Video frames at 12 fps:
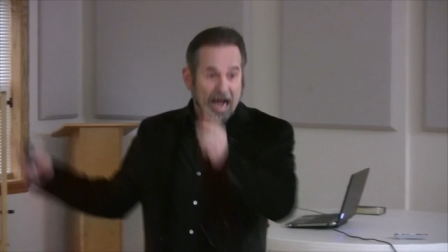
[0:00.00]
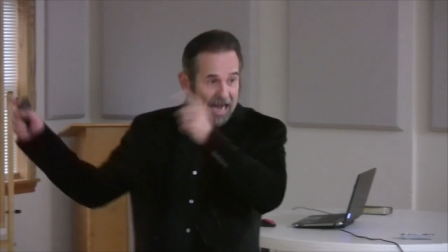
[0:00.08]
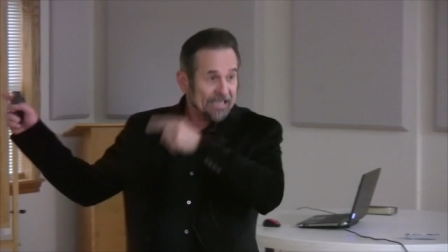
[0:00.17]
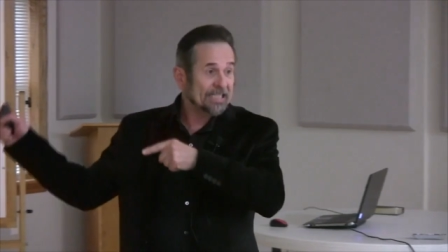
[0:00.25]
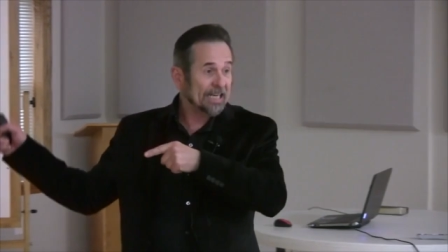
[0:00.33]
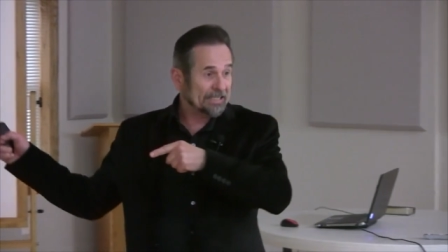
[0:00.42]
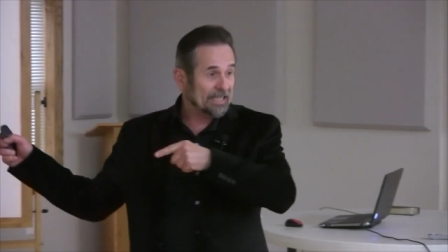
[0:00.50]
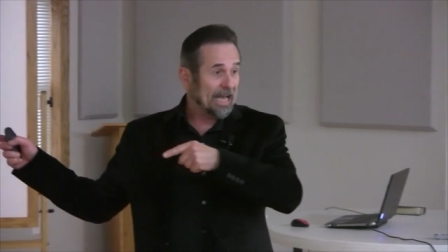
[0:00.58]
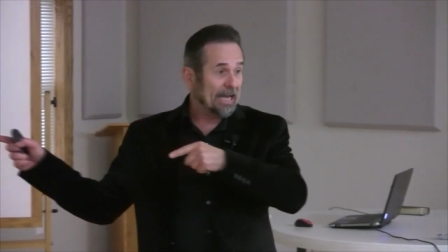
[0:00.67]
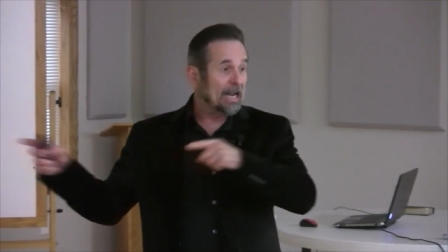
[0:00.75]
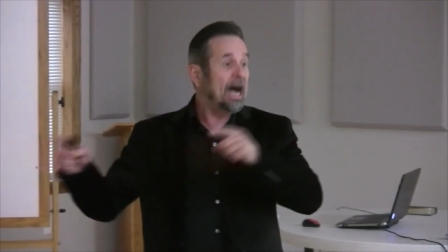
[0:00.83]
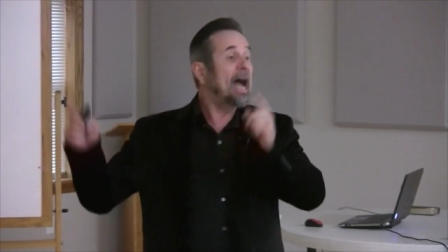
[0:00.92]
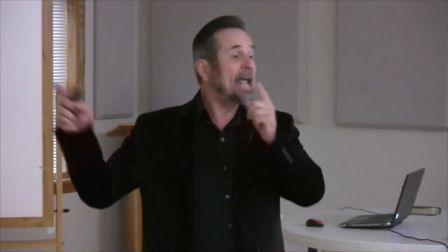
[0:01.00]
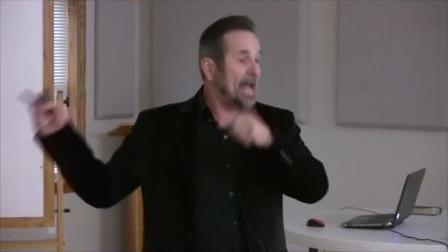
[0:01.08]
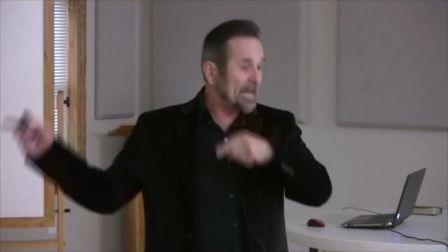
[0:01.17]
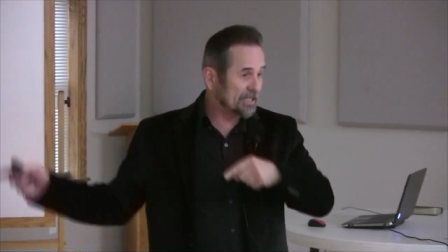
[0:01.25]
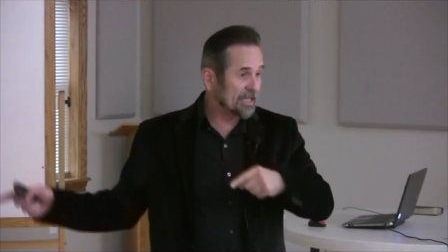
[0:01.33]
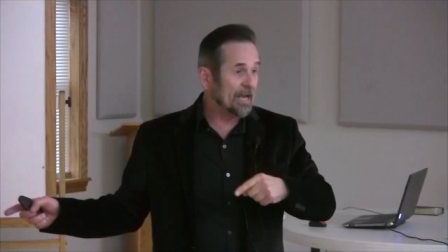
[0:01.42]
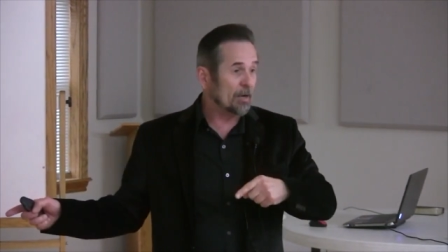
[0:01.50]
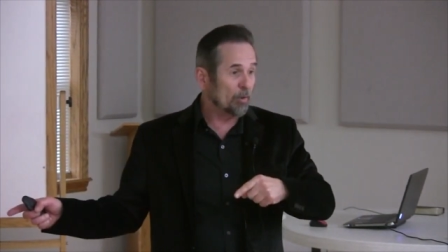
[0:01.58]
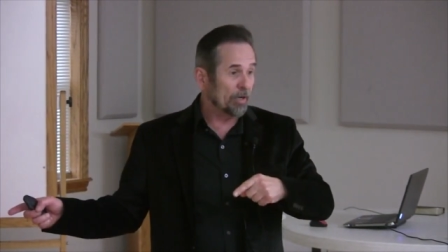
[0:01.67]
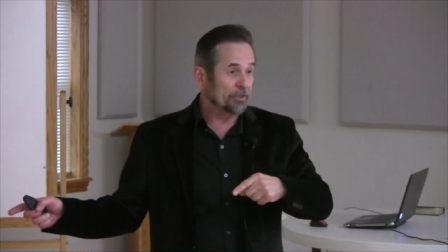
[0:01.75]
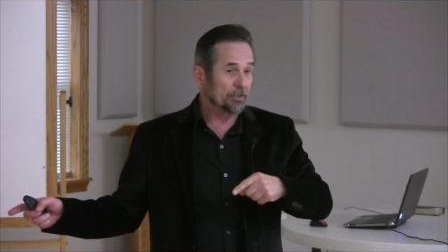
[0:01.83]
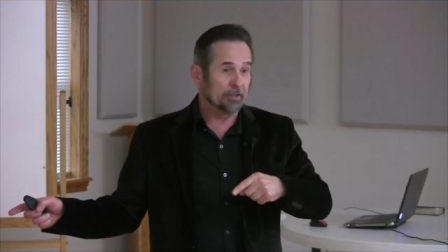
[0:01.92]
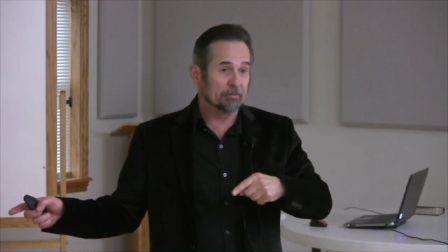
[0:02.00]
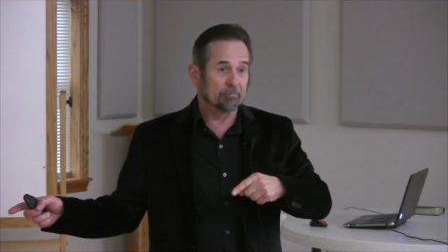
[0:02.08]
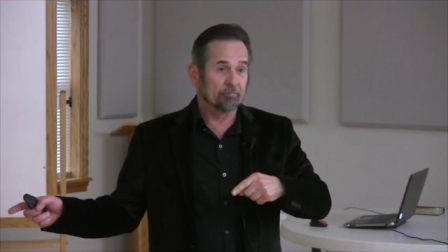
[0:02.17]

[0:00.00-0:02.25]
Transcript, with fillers: I said that. I asked that question.